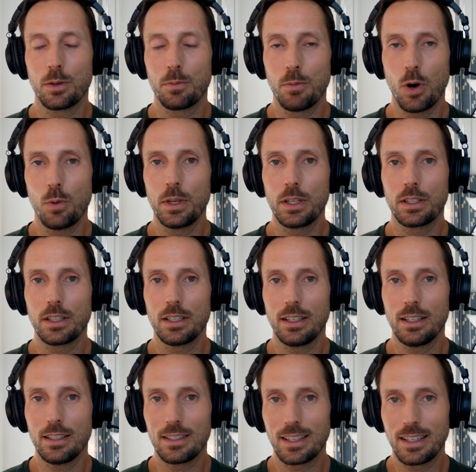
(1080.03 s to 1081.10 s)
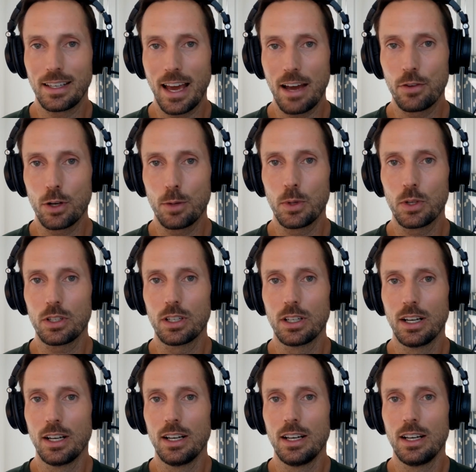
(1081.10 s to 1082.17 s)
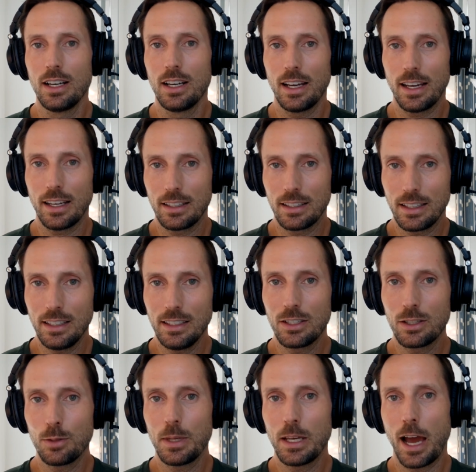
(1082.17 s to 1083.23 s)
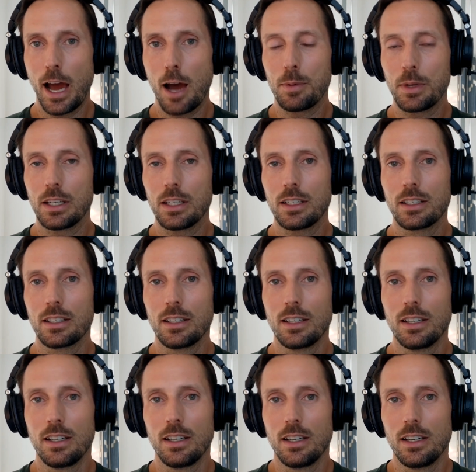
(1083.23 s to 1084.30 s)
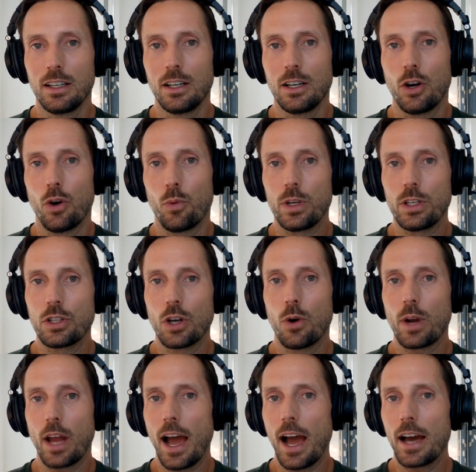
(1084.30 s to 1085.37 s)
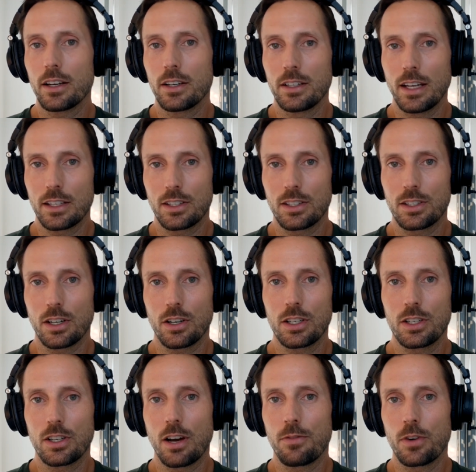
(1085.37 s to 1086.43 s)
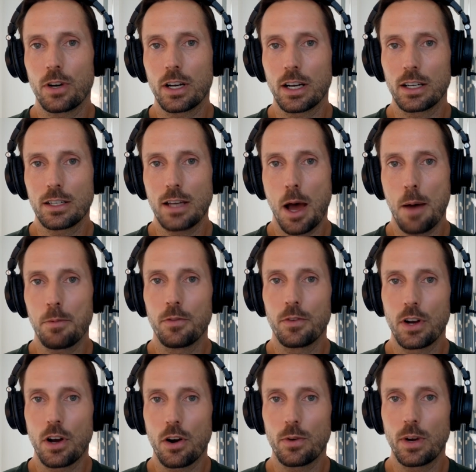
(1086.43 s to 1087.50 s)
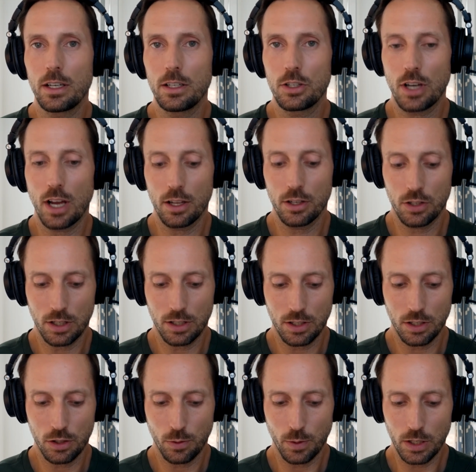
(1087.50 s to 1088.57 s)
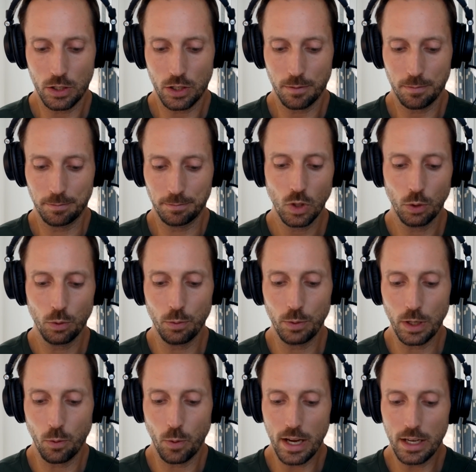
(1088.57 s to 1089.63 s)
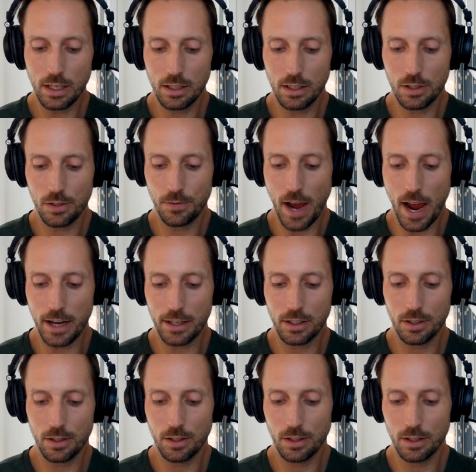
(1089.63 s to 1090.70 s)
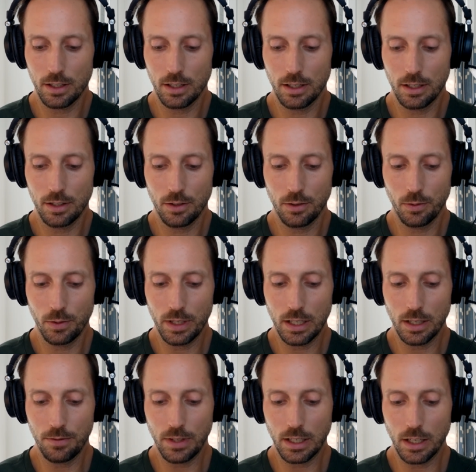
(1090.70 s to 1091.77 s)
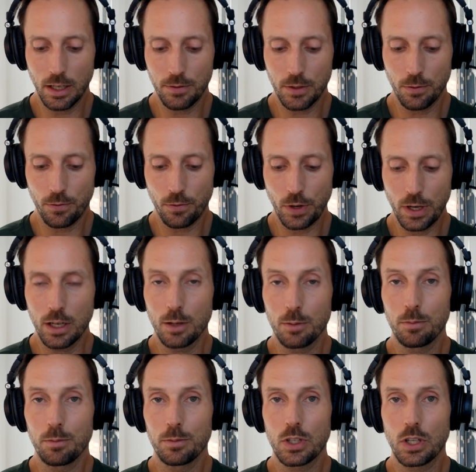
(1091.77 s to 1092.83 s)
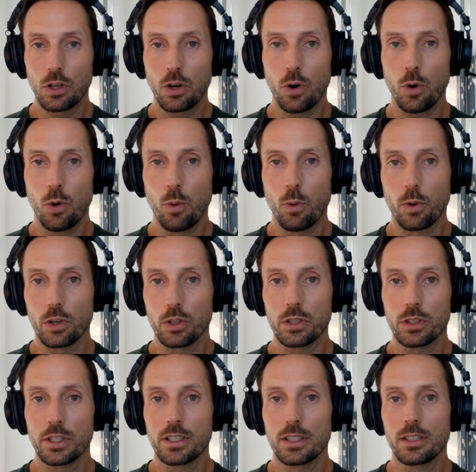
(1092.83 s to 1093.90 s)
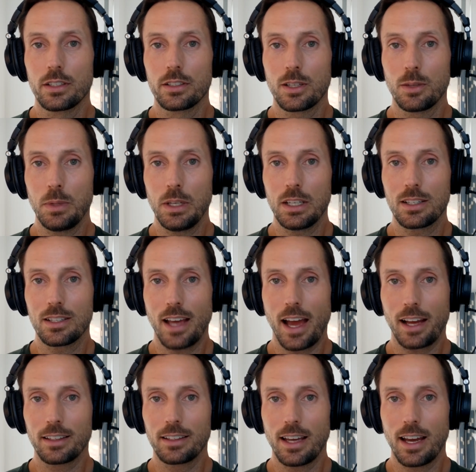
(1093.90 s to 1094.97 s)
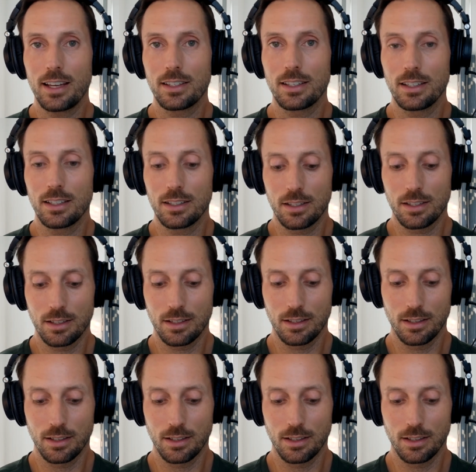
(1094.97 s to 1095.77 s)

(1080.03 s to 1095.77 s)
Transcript: moment that is inevitable and needs to be happening, we don't add unnecessary suffering on top of an already challenging situation. When we awaken to this fact, we give the gift of freedom to the whole world to be exactly as it is.